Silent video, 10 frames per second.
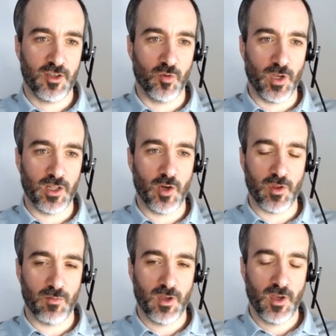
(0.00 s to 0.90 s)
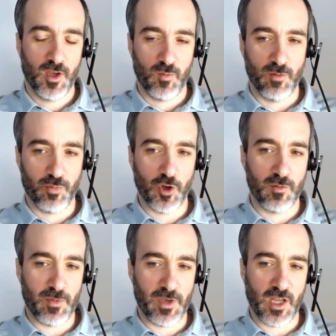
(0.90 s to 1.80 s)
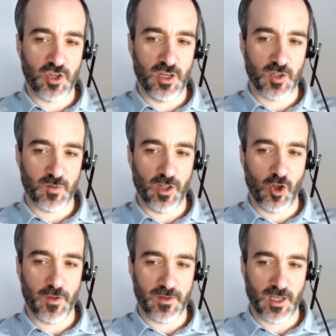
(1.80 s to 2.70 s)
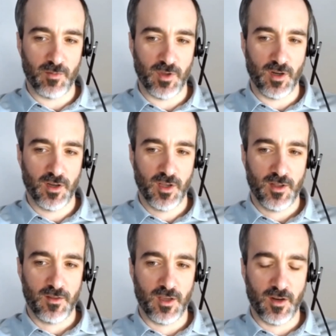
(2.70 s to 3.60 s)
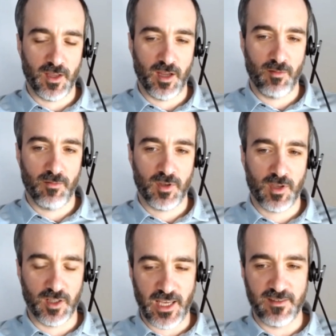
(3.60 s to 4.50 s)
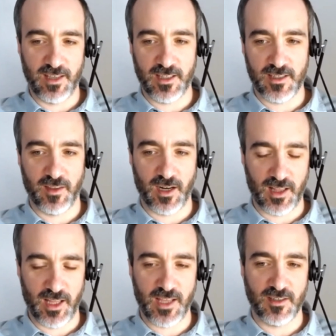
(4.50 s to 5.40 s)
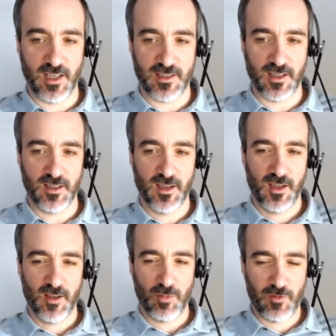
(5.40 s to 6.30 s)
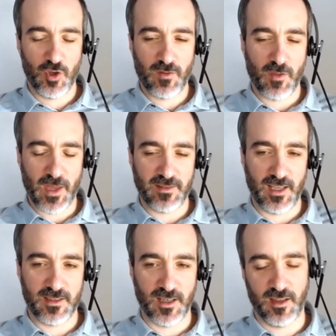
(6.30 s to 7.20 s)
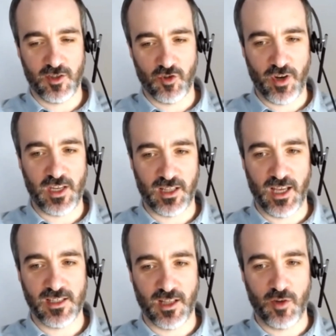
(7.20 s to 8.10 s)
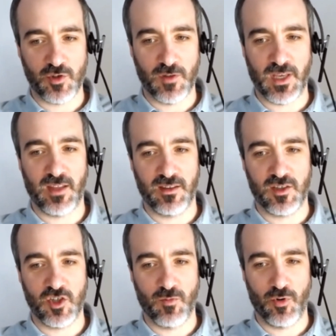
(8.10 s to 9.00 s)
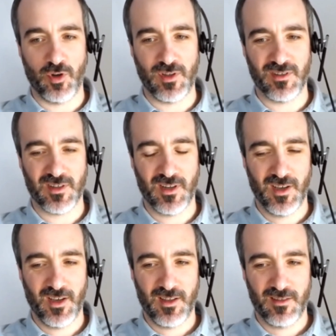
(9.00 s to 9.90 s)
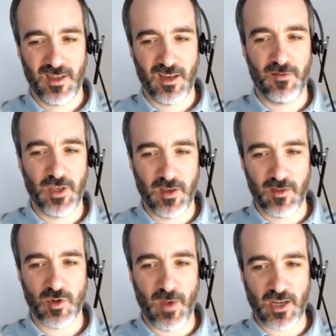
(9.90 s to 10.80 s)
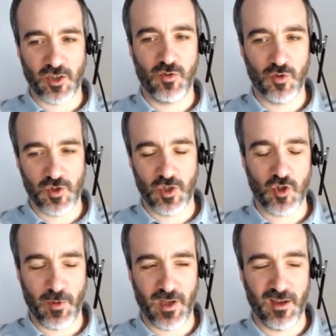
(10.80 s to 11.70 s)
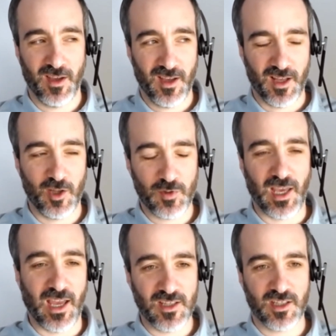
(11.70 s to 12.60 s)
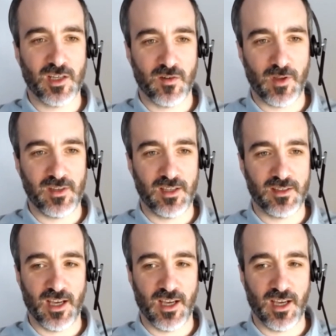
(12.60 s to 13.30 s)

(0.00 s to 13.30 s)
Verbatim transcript: You know, we employ them to be engineers, but a lot of the time they're collating data, they're cleansing data. But if you give them that data, it's already cleansed, allows them to get decision points. Then if you give them some extra tools on top of that, allow them to get insights from that data.